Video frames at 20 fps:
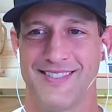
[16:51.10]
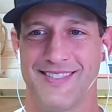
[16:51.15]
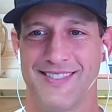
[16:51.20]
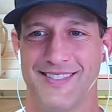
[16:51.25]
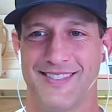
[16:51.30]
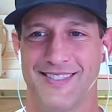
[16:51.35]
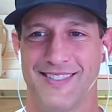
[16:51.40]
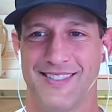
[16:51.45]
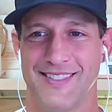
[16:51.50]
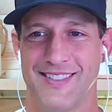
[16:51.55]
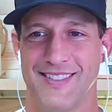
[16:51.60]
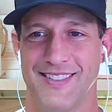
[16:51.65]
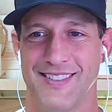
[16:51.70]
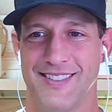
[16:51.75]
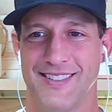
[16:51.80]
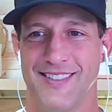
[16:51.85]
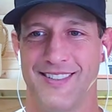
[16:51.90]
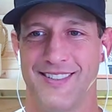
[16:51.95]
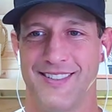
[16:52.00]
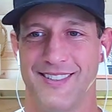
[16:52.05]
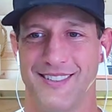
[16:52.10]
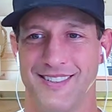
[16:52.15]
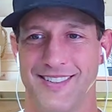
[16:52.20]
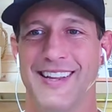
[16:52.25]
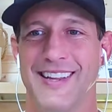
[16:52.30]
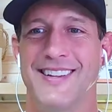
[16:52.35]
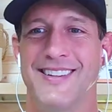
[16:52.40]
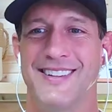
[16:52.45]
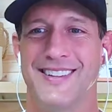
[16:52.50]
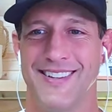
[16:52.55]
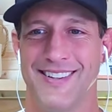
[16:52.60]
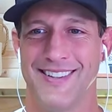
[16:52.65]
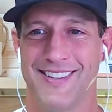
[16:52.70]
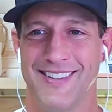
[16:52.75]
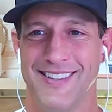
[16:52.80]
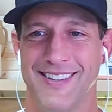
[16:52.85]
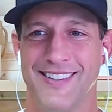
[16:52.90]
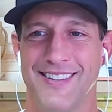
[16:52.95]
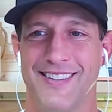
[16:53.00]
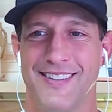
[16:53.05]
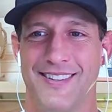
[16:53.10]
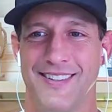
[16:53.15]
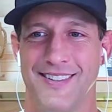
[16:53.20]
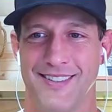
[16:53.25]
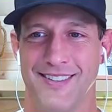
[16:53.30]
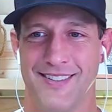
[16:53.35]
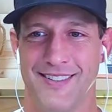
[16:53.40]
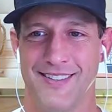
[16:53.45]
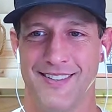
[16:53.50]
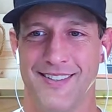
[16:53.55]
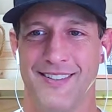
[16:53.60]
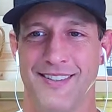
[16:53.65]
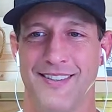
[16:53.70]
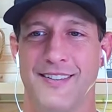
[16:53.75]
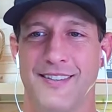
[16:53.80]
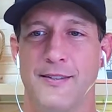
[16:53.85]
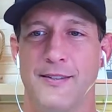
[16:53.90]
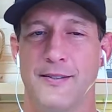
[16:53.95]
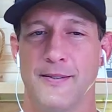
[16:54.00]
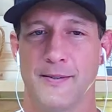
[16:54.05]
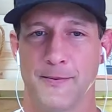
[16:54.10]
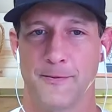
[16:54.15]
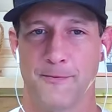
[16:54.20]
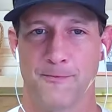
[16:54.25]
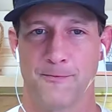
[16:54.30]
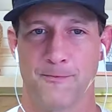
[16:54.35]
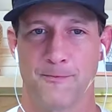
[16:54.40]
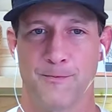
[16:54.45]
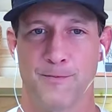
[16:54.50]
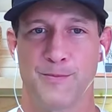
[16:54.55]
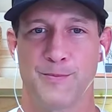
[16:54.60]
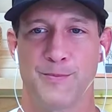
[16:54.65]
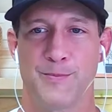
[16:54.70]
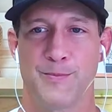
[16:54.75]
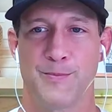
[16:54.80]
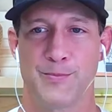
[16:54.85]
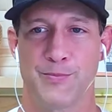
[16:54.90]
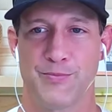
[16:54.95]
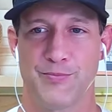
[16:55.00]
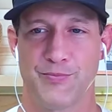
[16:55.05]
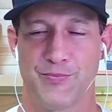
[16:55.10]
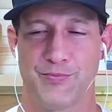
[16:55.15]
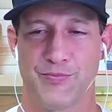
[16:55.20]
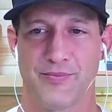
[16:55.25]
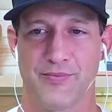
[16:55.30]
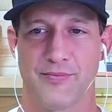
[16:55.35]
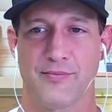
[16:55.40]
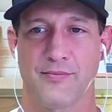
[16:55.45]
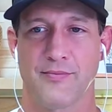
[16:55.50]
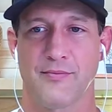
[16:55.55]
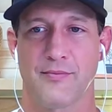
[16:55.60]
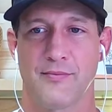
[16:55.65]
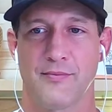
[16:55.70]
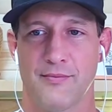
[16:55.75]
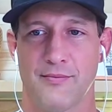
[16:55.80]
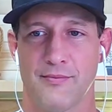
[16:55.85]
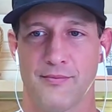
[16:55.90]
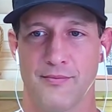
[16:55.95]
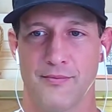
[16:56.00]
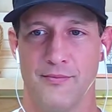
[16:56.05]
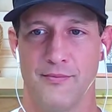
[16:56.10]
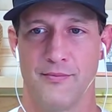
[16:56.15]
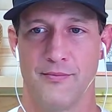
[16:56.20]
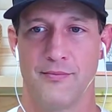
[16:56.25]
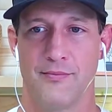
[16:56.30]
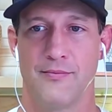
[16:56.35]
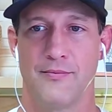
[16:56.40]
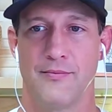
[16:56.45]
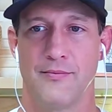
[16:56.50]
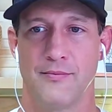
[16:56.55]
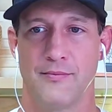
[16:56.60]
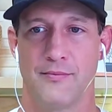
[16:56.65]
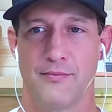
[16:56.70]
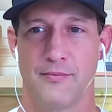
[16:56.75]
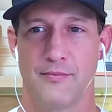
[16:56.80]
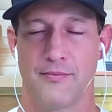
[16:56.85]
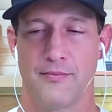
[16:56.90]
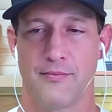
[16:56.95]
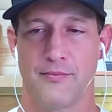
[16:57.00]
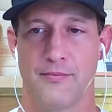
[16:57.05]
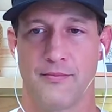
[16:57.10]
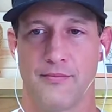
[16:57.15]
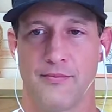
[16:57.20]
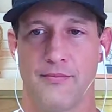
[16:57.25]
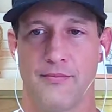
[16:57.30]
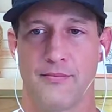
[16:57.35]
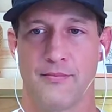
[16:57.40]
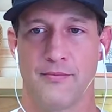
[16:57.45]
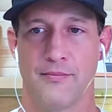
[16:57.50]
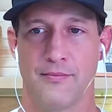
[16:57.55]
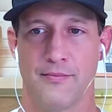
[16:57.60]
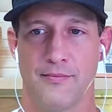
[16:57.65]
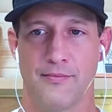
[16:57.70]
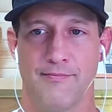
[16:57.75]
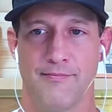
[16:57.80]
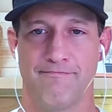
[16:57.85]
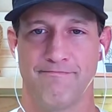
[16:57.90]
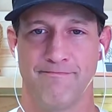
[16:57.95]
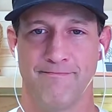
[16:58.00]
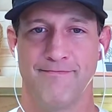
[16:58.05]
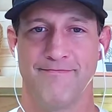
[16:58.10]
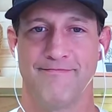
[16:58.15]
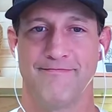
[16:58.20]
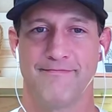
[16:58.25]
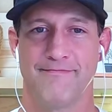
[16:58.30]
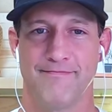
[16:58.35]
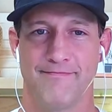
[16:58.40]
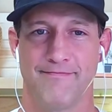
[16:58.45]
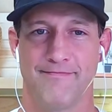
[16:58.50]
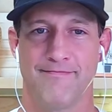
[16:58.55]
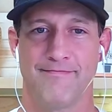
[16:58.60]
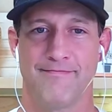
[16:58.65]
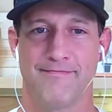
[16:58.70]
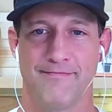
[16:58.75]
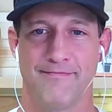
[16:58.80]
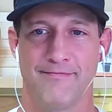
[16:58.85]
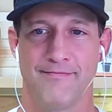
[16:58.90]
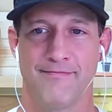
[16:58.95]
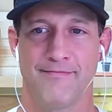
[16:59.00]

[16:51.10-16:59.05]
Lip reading: [no speech]